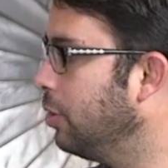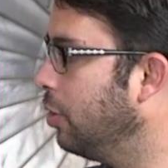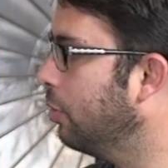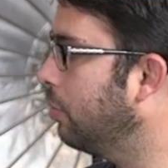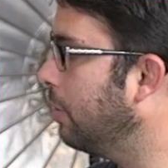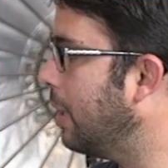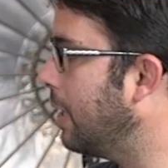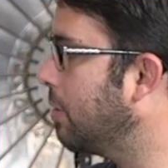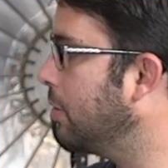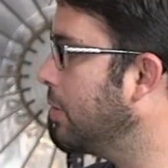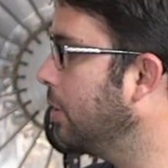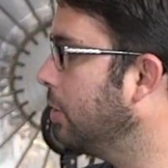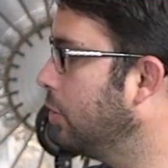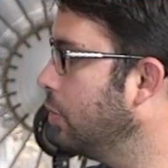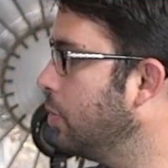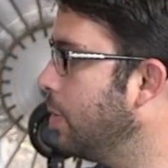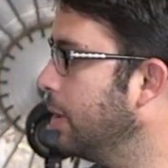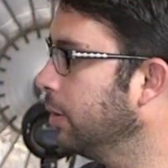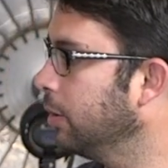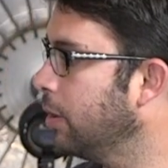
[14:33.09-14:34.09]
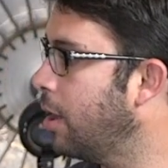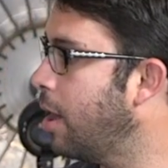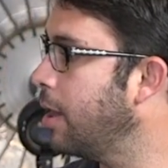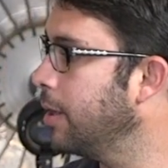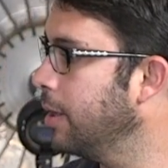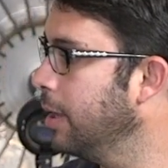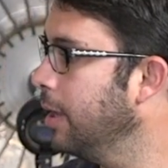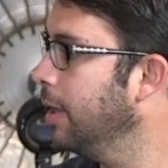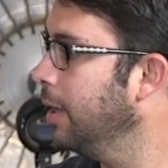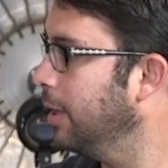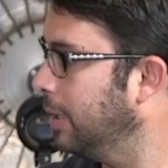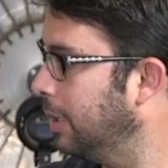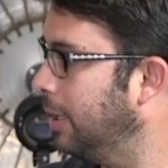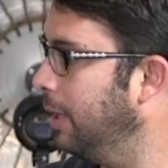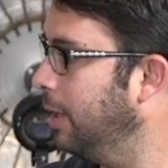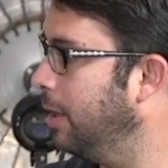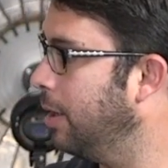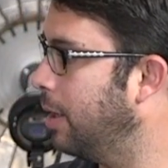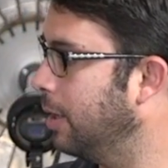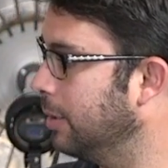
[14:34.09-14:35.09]
You could actually do a lot
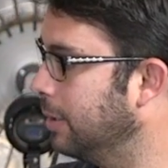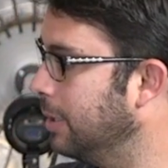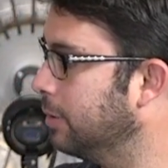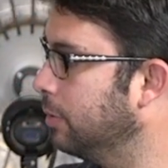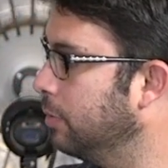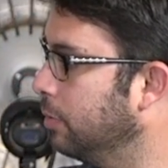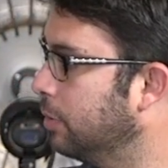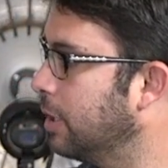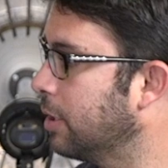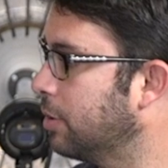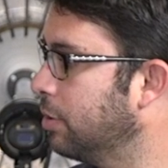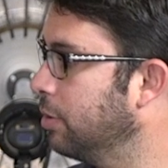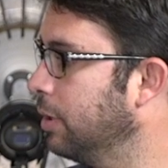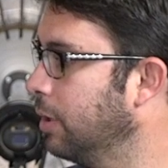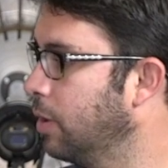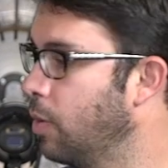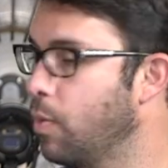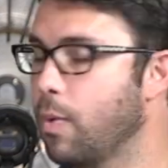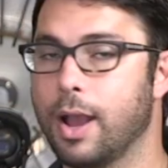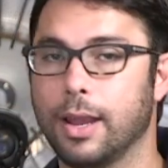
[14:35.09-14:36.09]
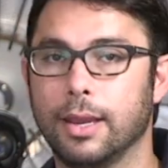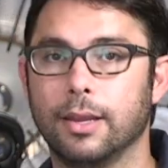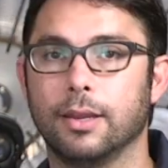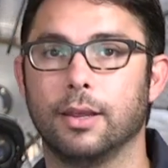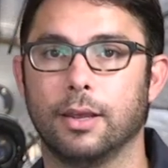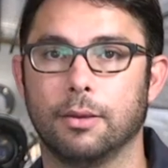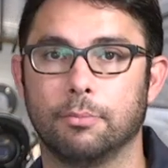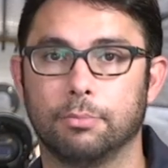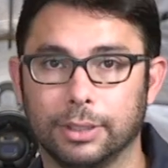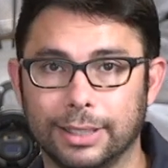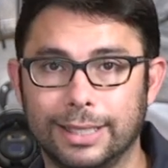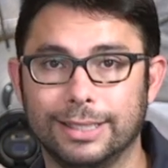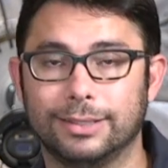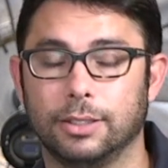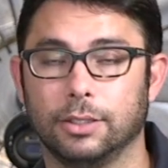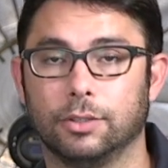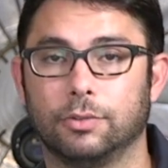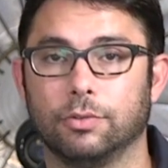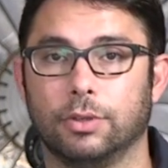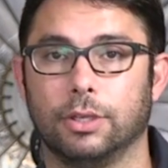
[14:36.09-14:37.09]
here, and this looks actually quite
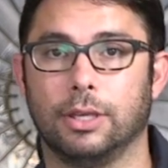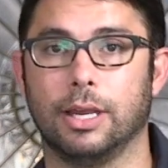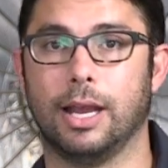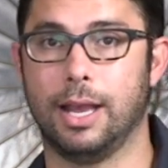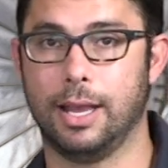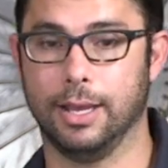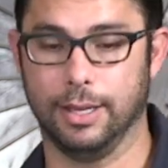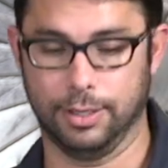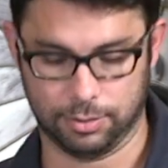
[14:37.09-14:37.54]
pleasing to the eye.